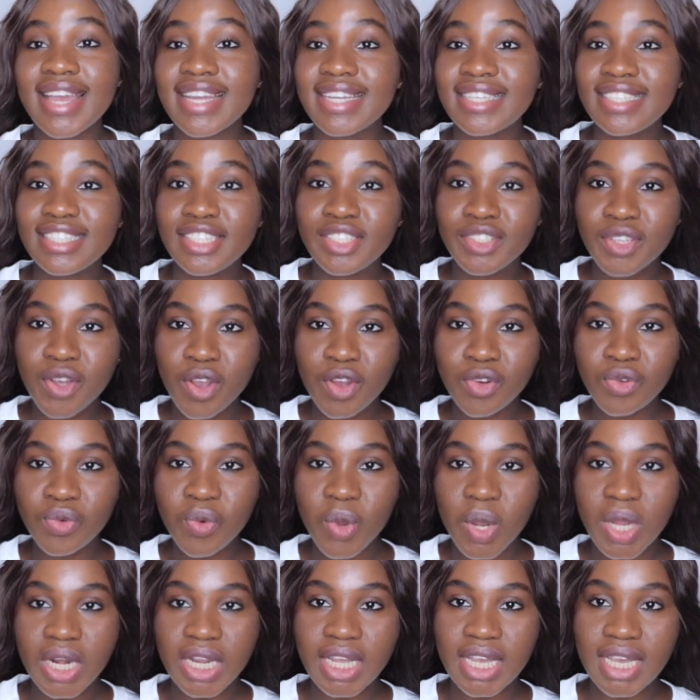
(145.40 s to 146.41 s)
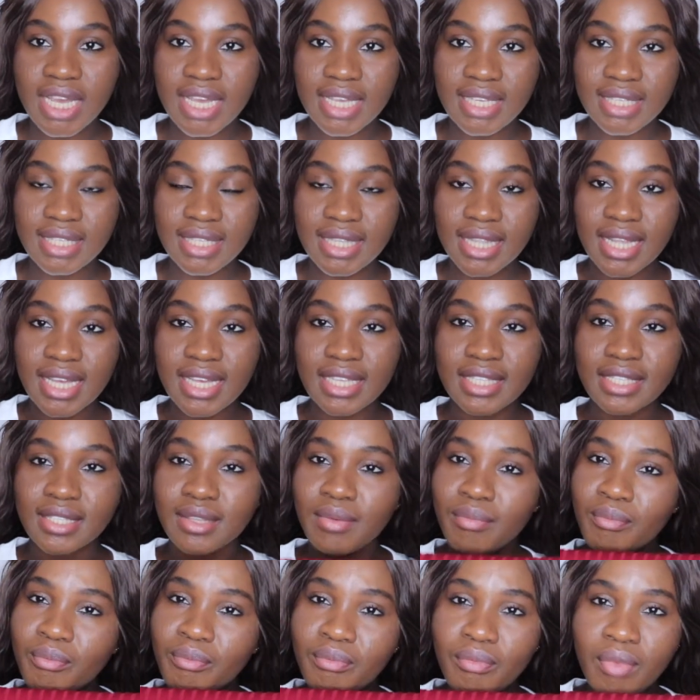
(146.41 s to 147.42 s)
And the third one is this
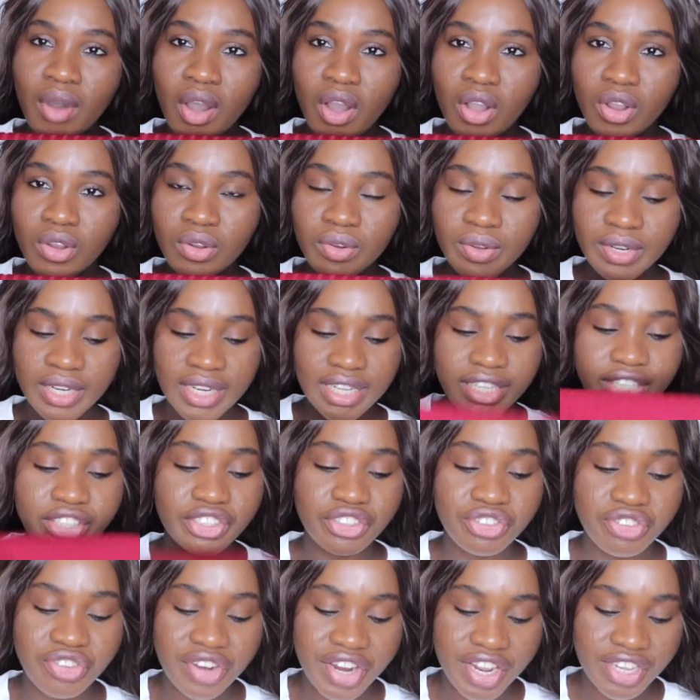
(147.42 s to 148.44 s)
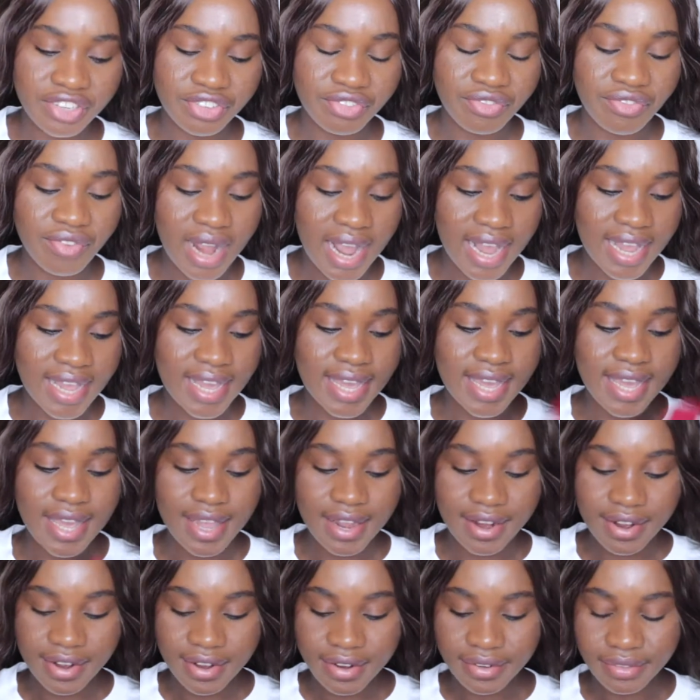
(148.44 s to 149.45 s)
bongode dress right
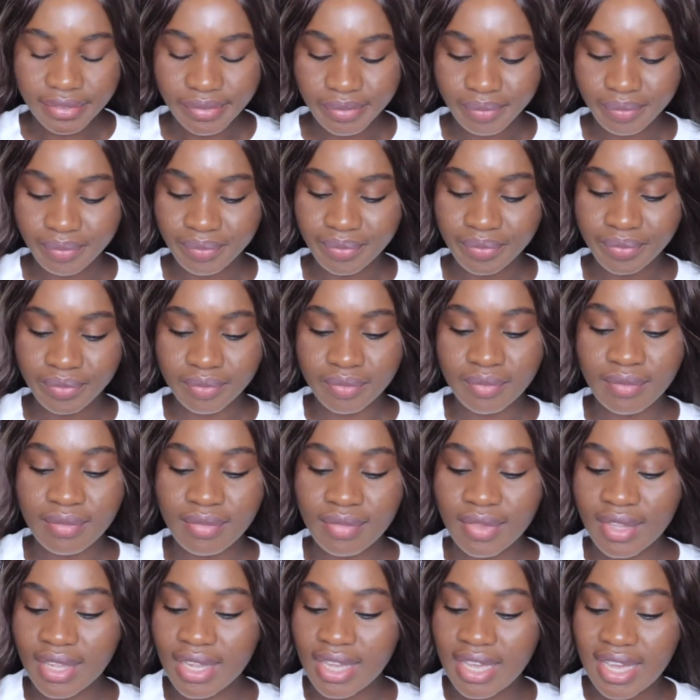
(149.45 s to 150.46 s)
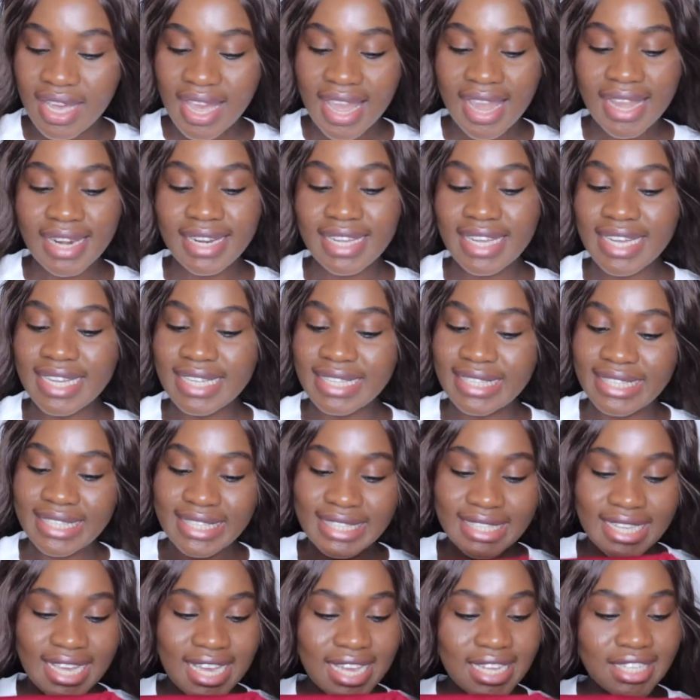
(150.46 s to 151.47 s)
here, and
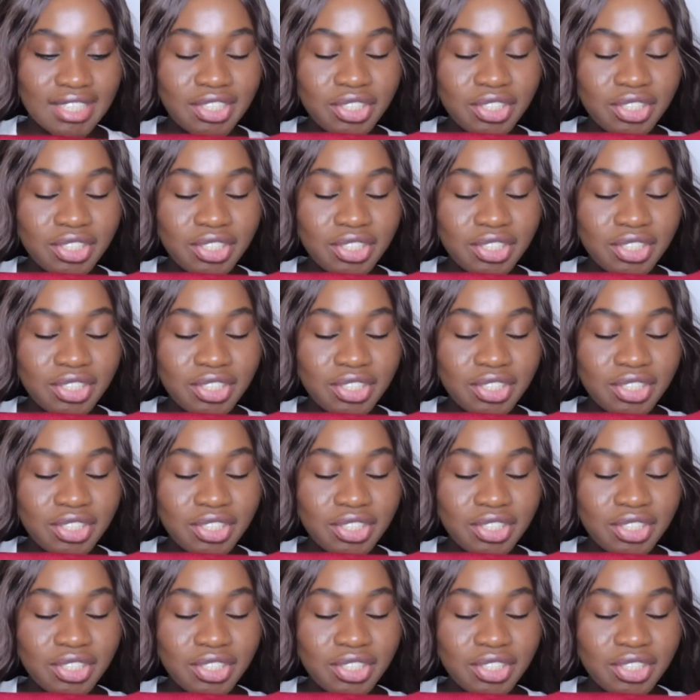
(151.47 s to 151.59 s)
it's a